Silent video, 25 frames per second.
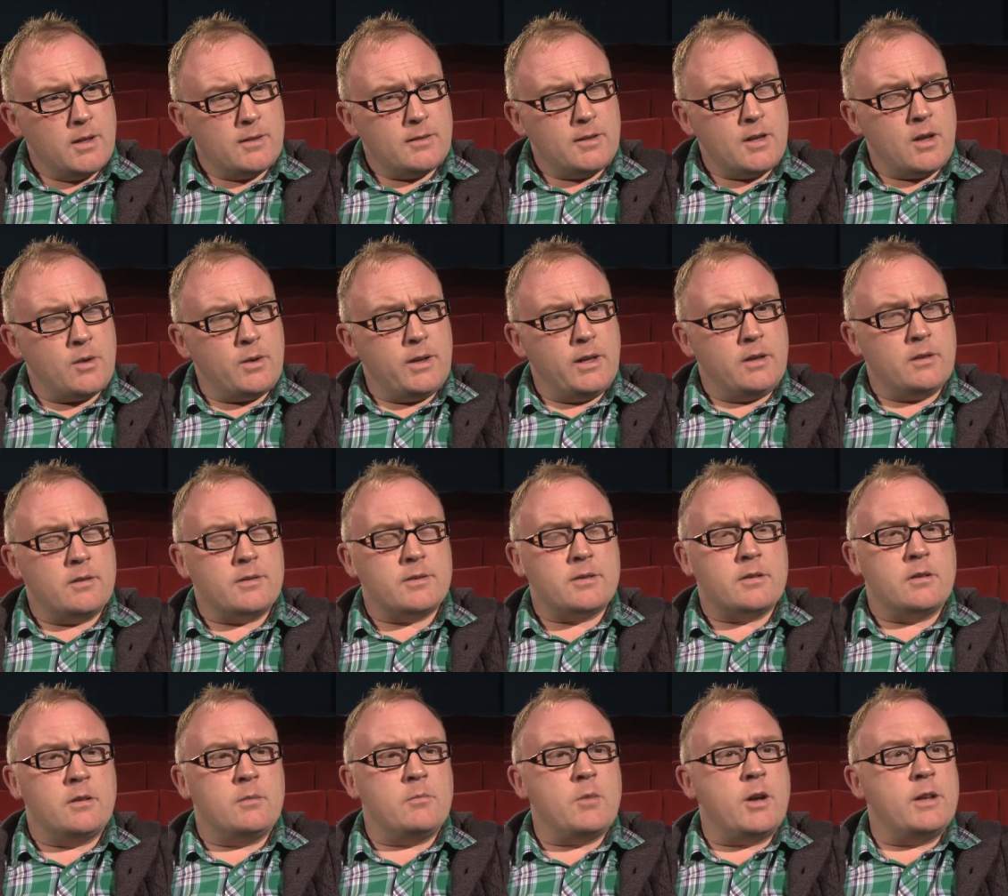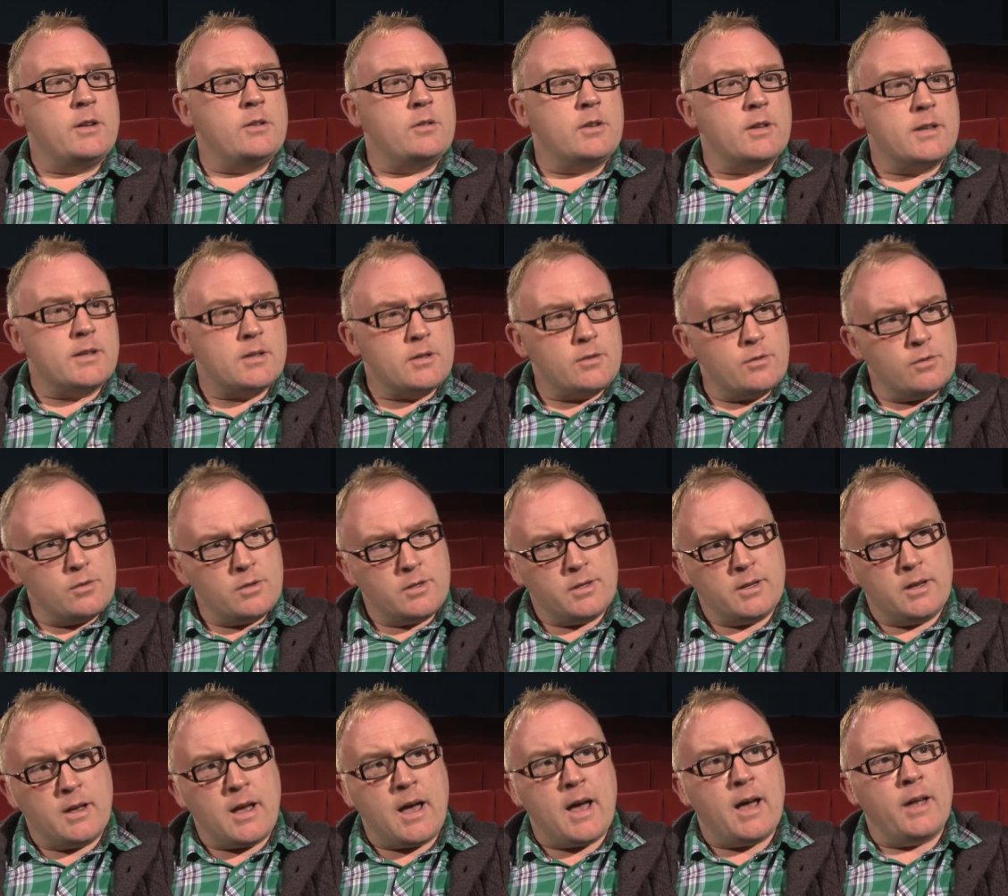The only concern my youngest
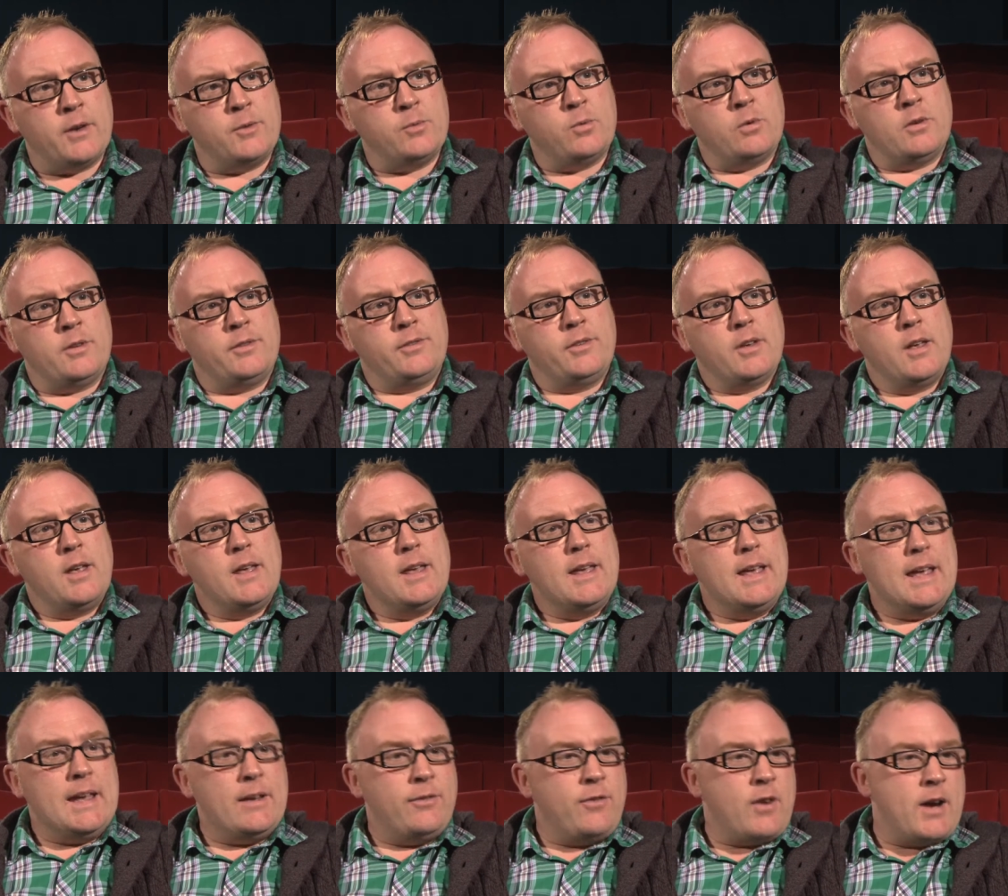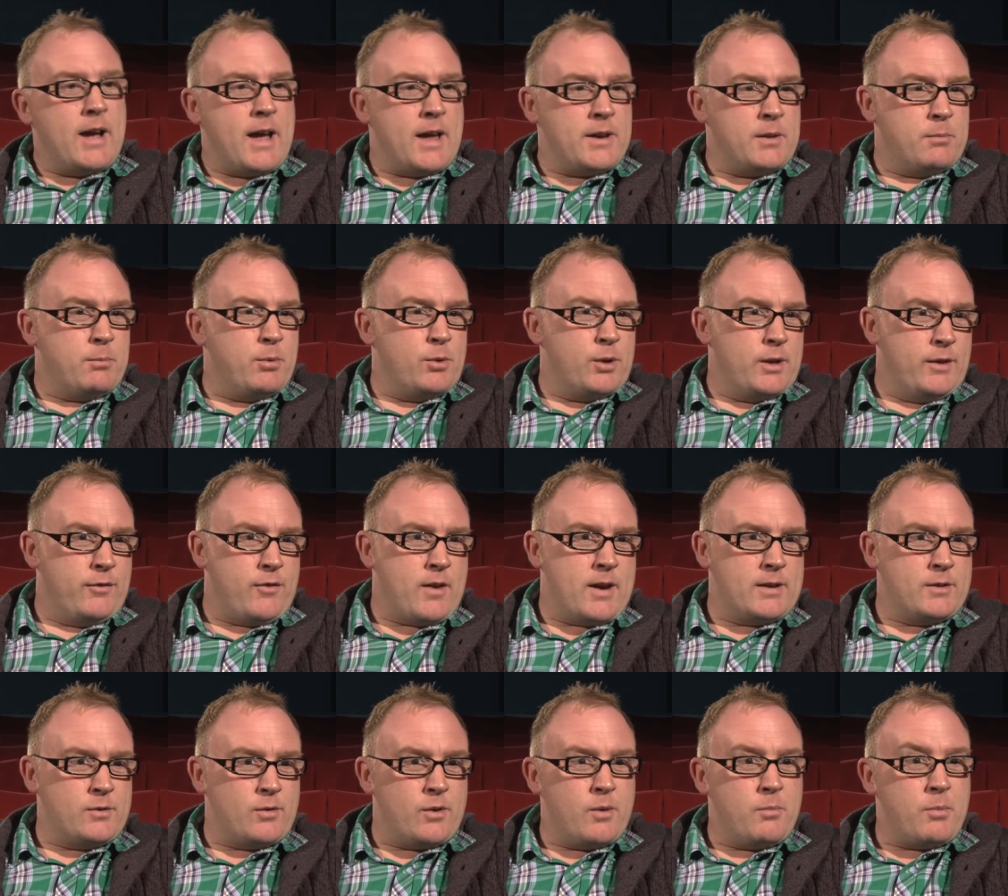daughter had was if I had a
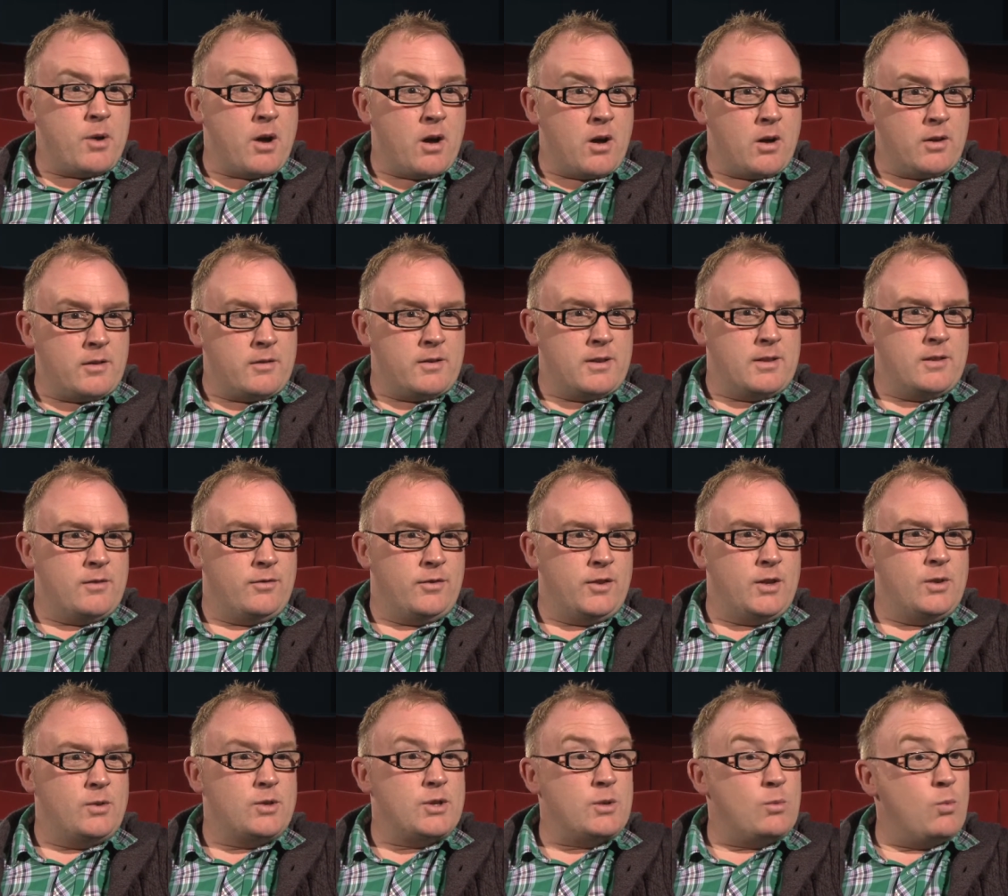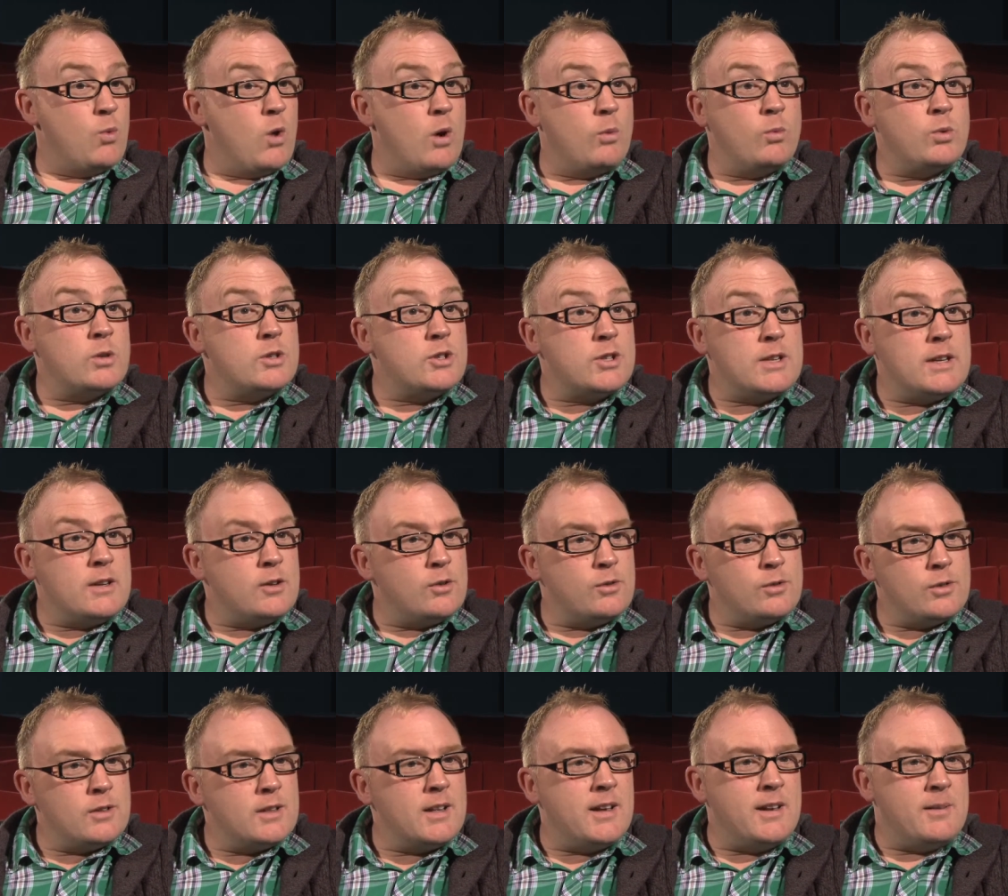boyfriend or a partner in the future, what would she
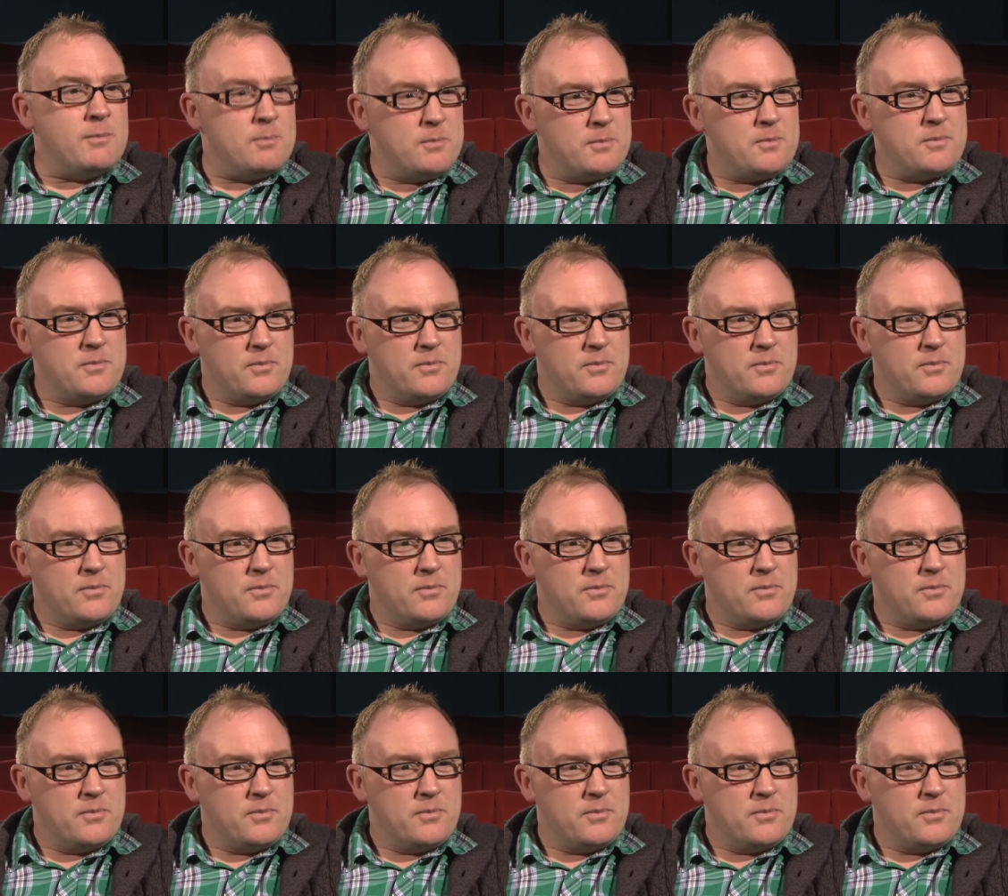call him?